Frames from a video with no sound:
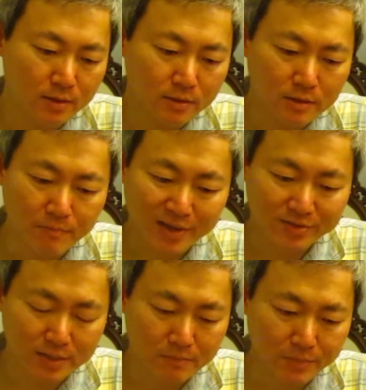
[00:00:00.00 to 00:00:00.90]
The
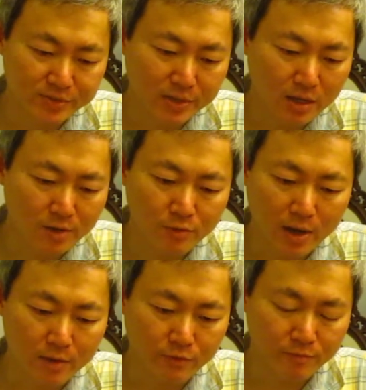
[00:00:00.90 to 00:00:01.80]
bustling bazaar
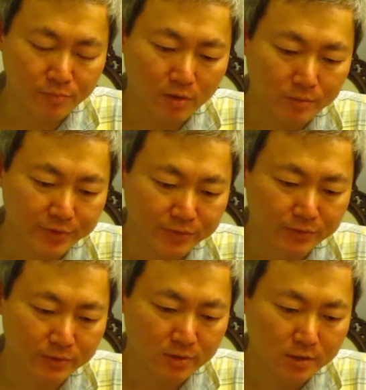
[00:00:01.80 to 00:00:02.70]
rife with promise,
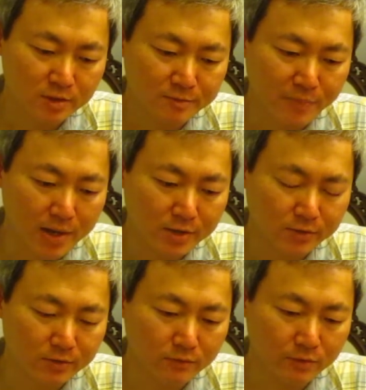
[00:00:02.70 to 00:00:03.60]
spiced
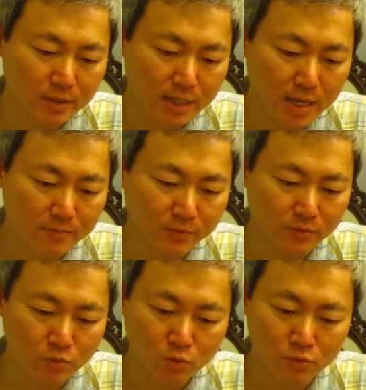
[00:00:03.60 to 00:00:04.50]
with the names of
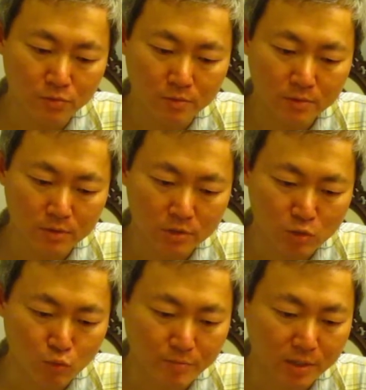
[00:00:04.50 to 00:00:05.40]
who you
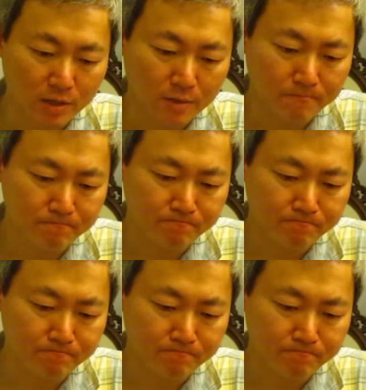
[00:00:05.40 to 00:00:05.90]
will become.